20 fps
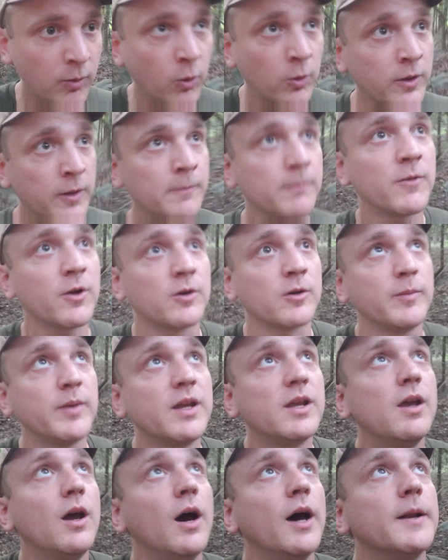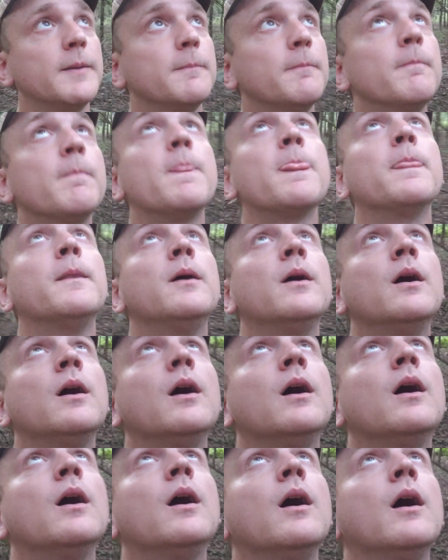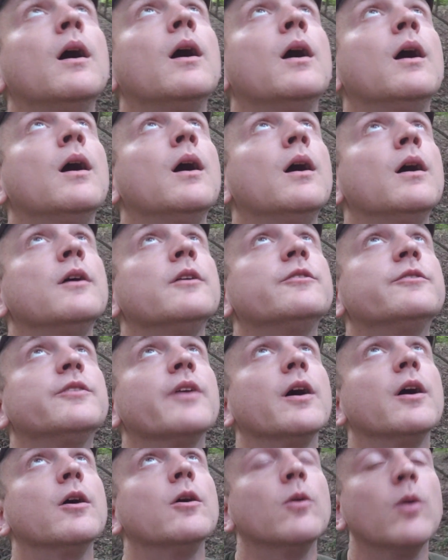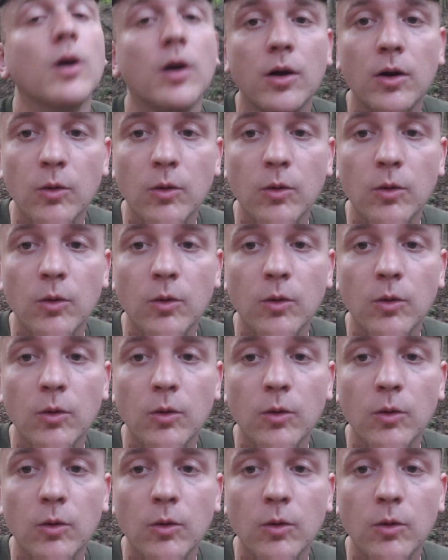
morning. They're going to be cutting. So